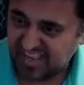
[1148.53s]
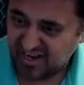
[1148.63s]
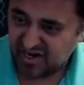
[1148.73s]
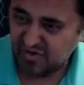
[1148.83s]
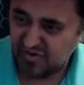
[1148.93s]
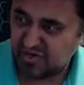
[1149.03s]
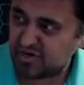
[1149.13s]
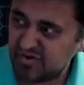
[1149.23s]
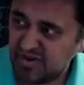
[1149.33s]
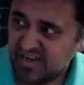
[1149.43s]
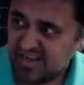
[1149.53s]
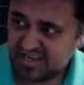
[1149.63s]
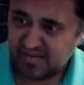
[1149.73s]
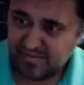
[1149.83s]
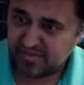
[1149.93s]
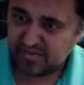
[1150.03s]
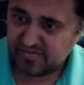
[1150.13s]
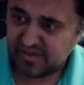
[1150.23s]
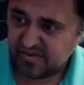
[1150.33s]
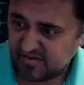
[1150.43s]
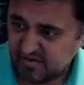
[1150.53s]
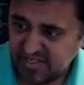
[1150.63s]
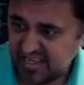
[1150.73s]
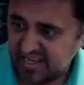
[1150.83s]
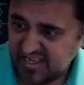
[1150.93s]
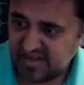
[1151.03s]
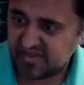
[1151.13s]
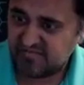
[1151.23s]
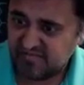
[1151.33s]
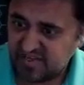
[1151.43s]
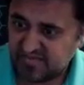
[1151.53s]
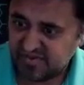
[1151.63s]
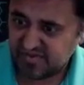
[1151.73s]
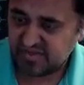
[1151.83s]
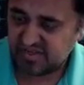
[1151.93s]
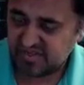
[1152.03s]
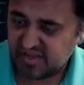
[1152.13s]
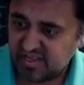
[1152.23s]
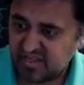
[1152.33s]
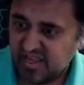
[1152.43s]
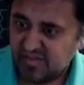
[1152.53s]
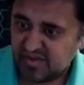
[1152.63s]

They encourage you to come up with like crazy ideas and feasibility studies,